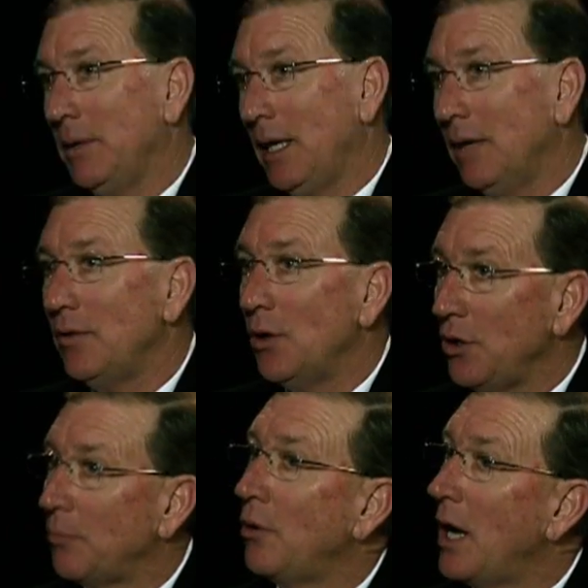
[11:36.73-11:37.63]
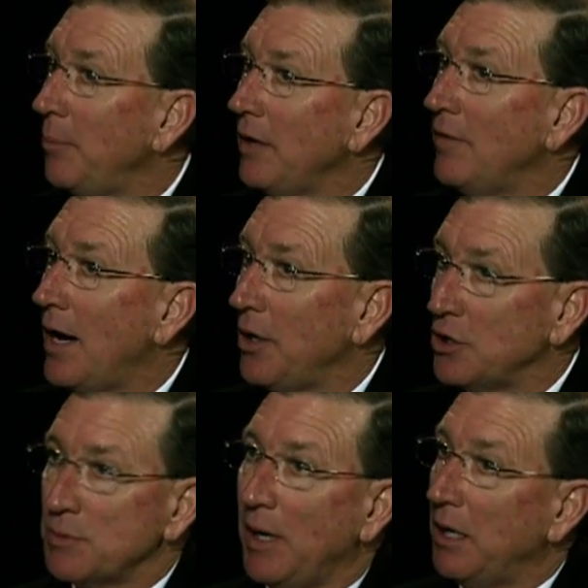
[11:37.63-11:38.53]
even though your property
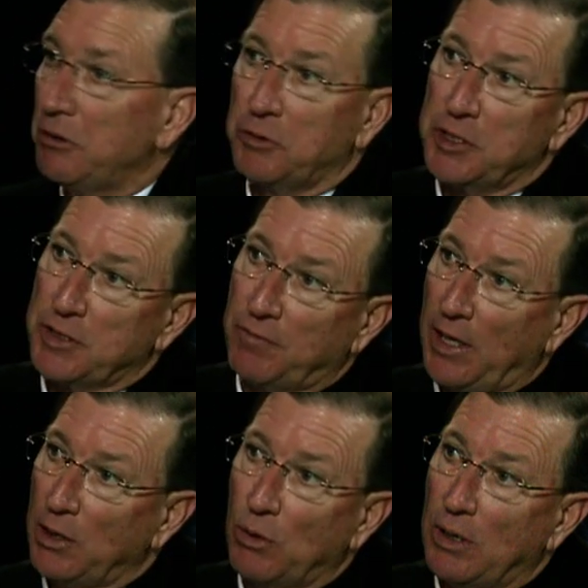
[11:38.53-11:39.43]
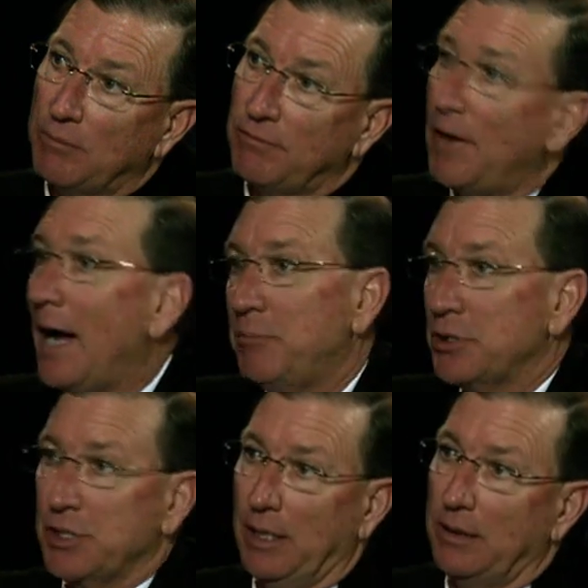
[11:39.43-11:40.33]
values may increase if they go up five
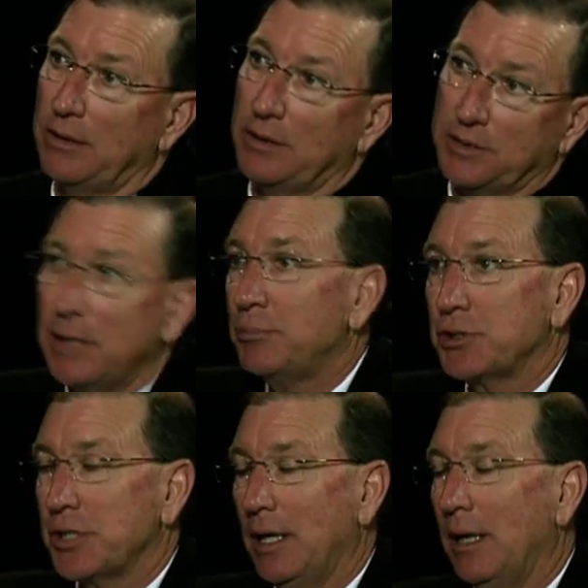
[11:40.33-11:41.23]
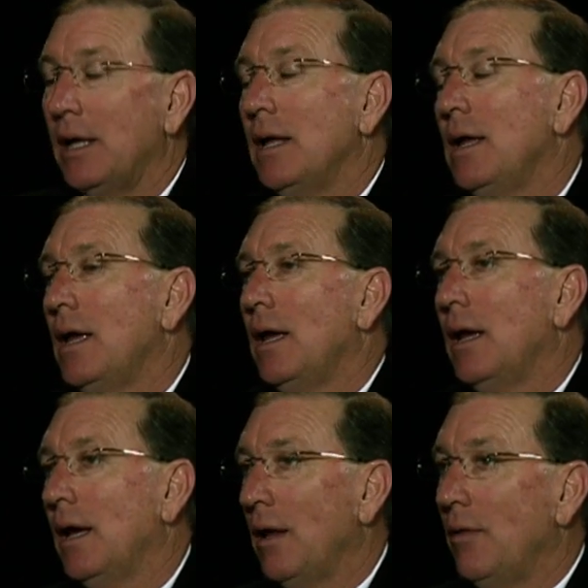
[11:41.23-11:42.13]
percent or ten percent,
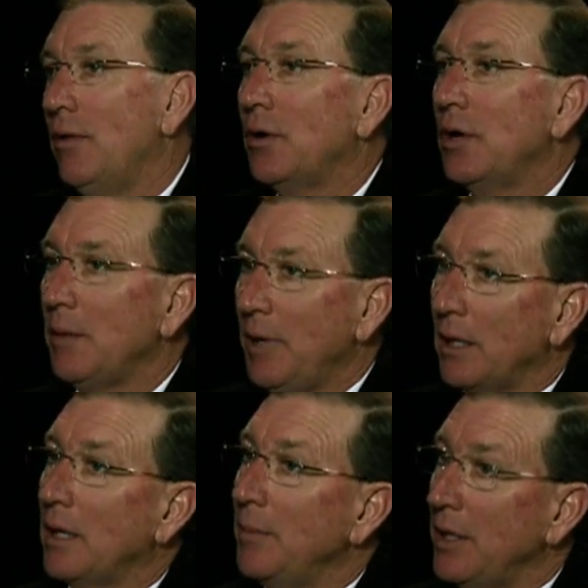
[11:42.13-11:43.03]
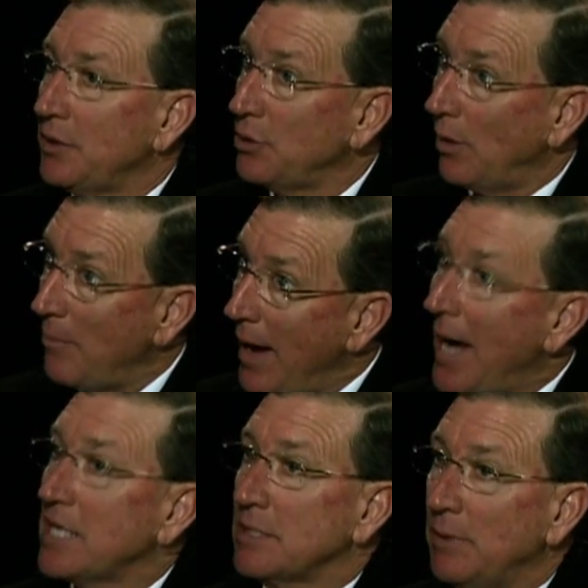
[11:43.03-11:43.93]
uh, they're going to be limited to a
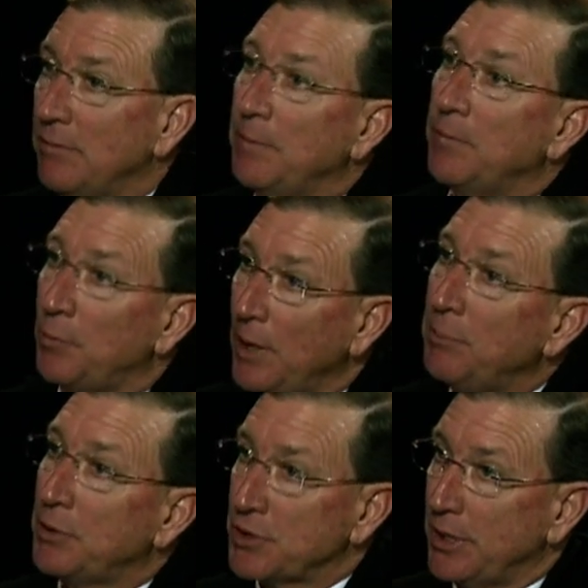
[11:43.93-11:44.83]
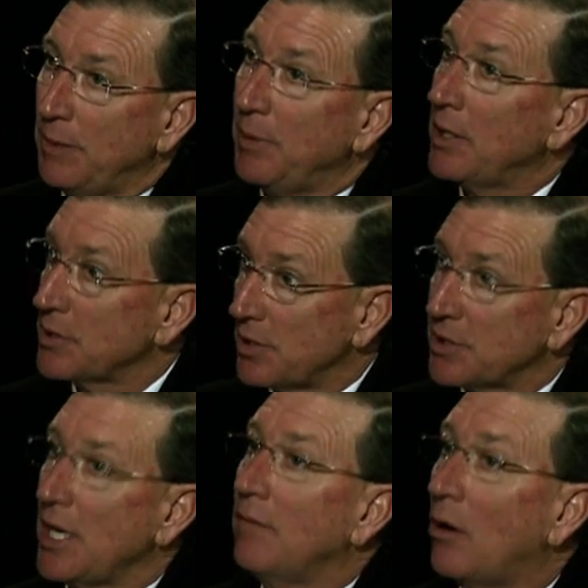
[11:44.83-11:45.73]
maximum of 3% because of the
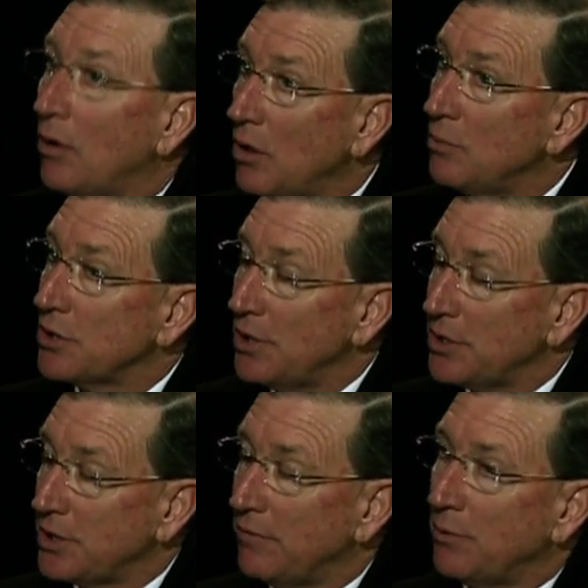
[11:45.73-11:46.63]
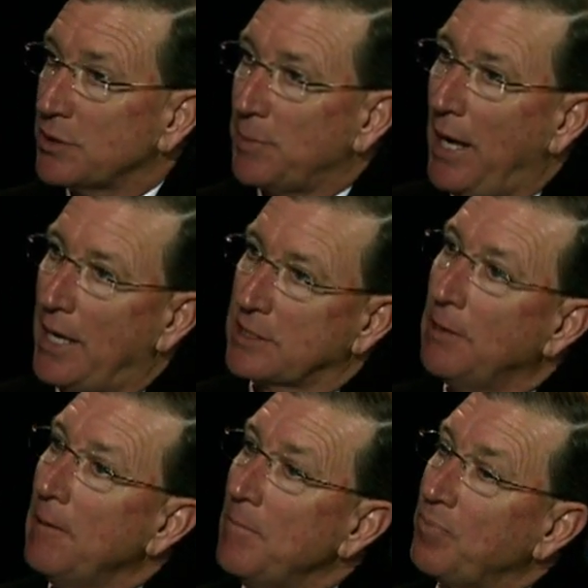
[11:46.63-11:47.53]
Save Our Homes initiative that was passed.
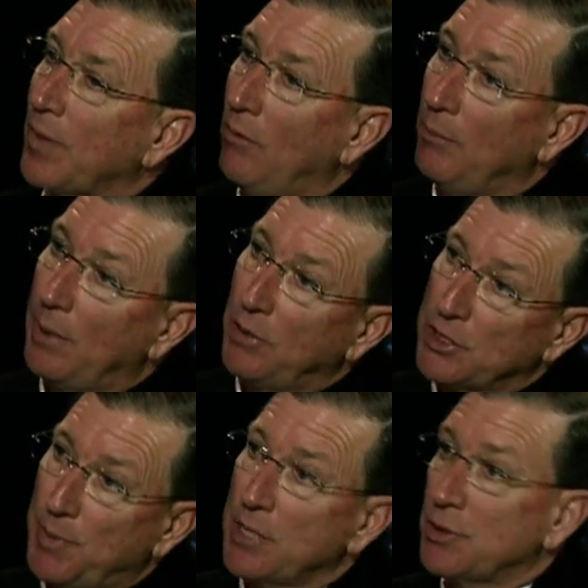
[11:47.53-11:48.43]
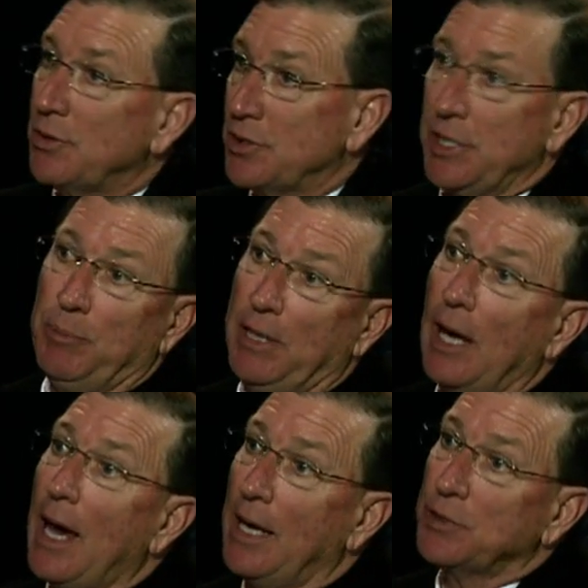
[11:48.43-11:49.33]
And remember, it's based on the
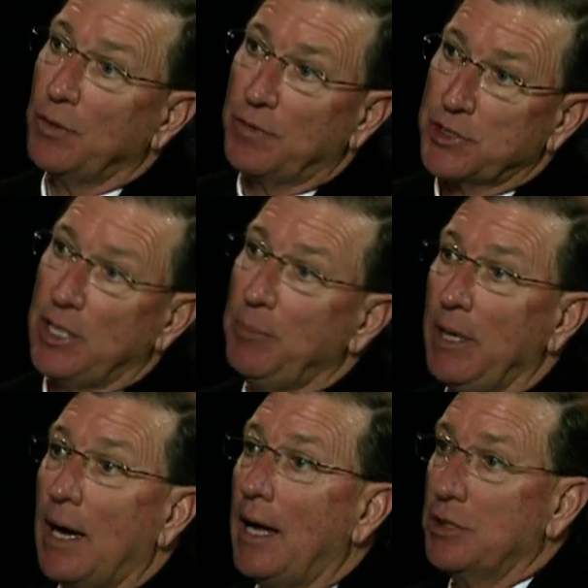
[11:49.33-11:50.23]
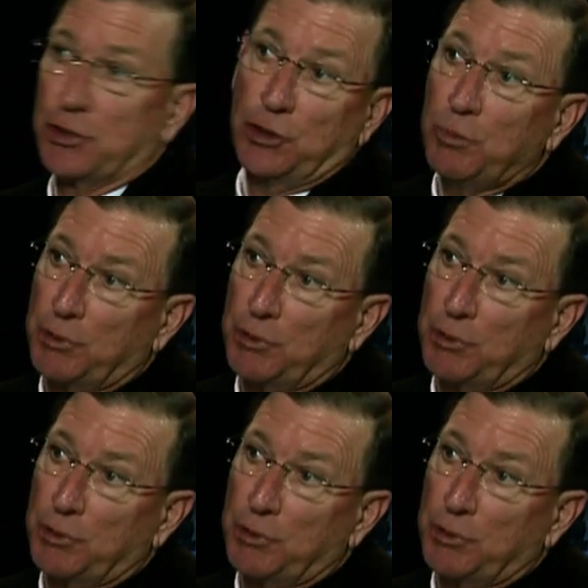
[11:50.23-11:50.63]
CPI. So if the CPI is 2%